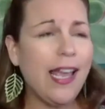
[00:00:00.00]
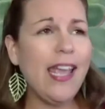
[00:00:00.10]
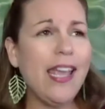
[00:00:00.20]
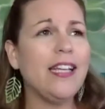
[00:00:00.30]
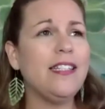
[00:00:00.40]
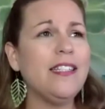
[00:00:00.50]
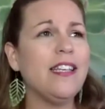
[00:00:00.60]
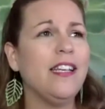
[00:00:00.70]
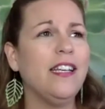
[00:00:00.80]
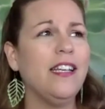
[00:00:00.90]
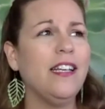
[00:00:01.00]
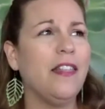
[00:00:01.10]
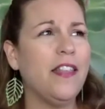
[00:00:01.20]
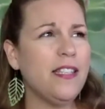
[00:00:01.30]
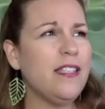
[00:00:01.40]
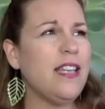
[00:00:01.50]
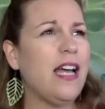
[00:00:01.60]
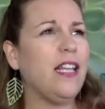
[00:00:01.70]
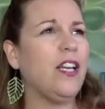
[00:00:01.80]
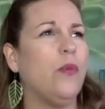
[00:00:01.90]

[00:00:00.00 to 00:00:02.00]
And this is not like